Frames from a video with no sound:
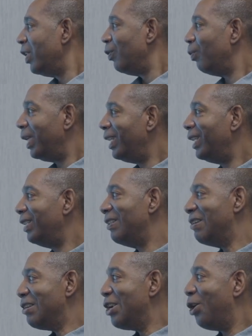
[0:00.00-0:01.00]
We
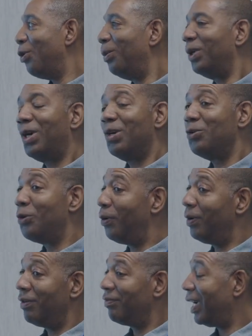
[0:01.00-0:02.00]
didn't know what our
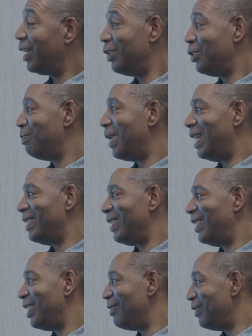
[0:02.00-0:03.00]
norovirus
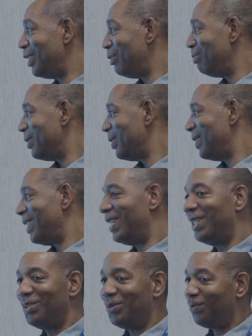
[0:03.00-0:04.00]
positivity
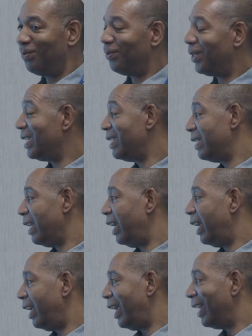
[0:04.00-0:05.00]
percentage was
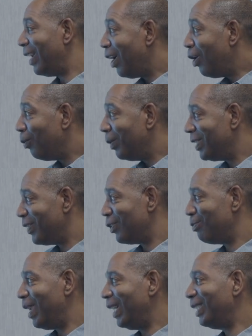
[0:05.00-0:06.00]
at all. We
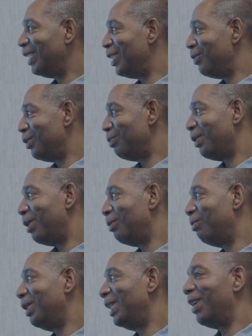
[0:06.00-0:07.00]
suspected it was
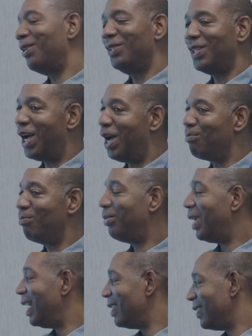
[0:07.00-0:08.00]
probably our top
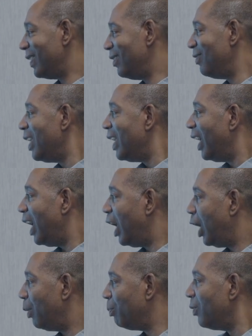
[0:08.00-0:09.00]
positive,
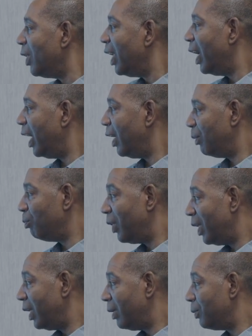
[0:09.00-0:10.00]

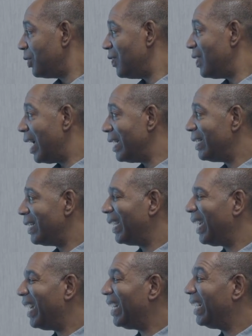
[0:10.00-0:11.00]
but it was nice to
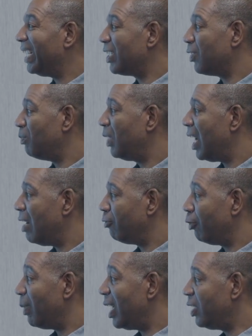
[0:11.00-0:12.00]
kind of get some
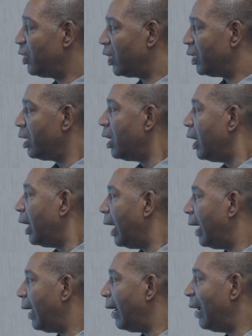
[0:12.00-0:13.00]
confirmation
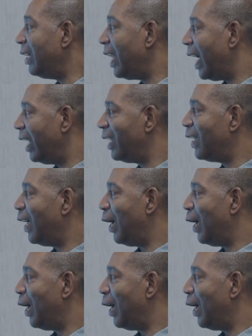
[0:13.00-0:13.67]
on that.